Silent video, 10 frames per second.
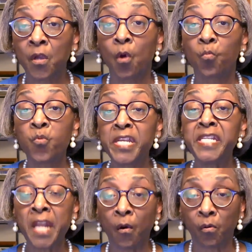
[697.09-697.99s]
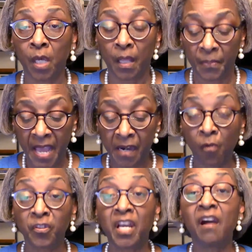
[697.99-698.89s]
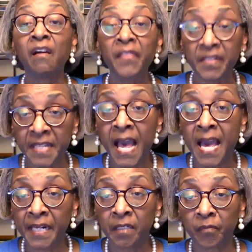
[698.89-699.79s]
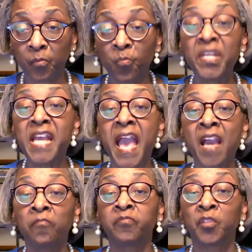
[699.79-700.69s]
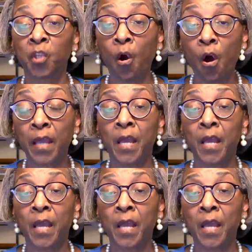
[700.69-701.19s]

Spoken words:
we know that on the other side of it, we have joy